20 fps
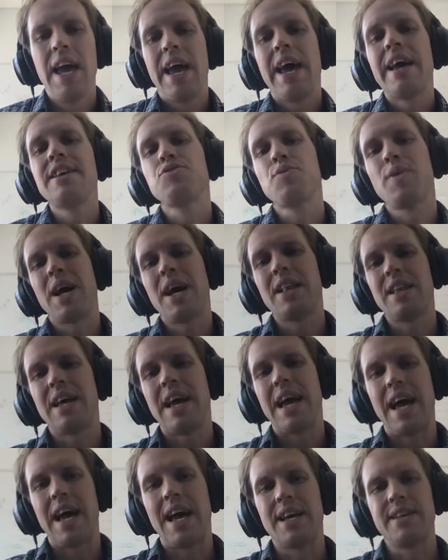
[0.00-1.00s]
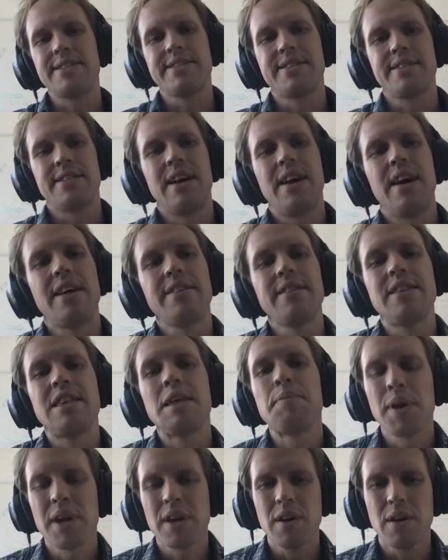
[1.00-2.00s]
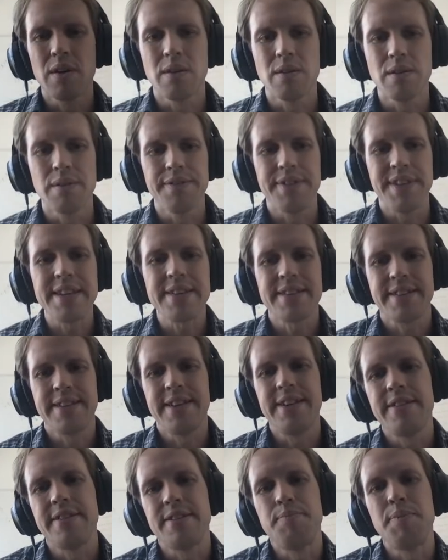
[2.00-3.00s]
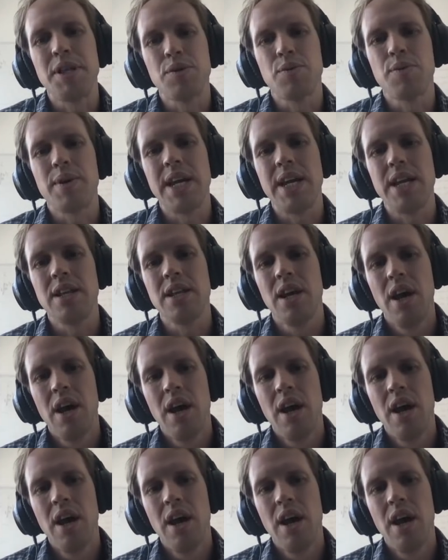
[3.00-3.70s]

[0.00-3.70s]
as well as the typical distance between